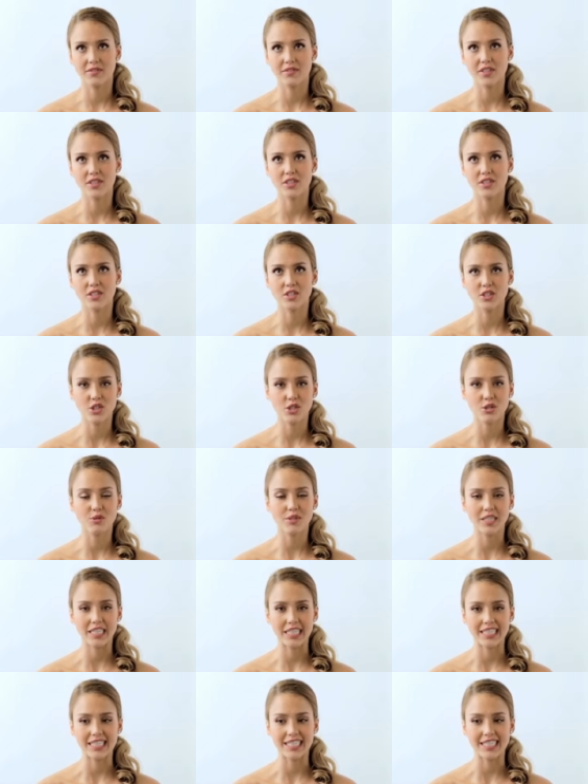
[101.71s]
If it's too
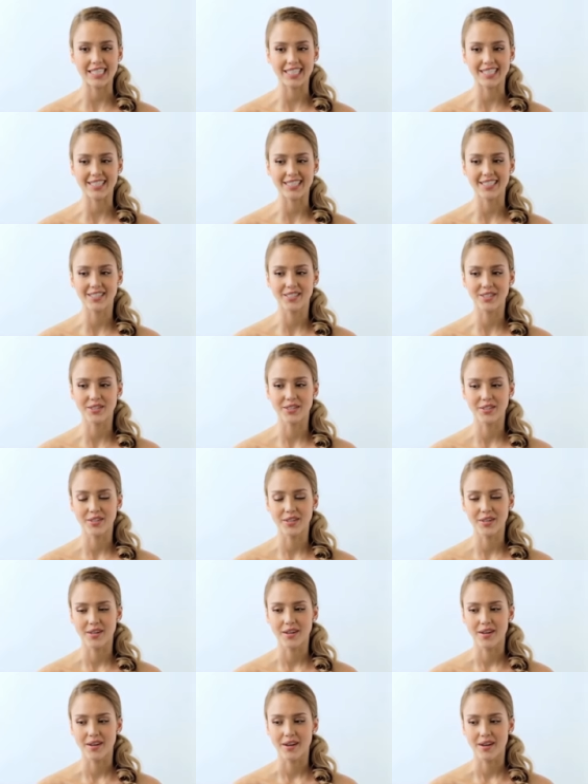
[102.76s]
easy,
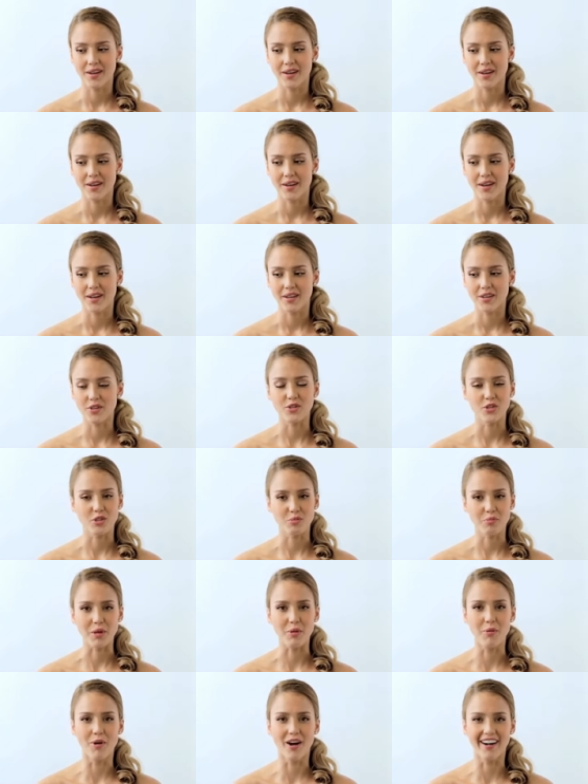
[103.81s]
you
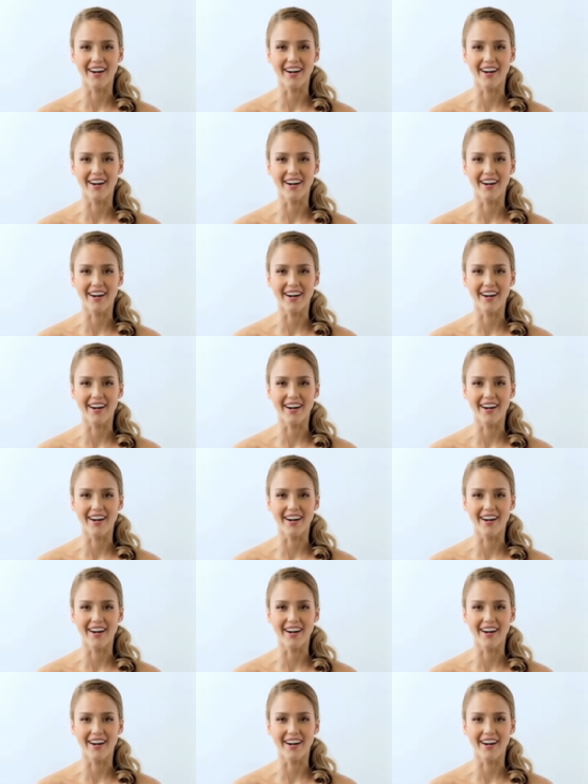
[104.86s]
should be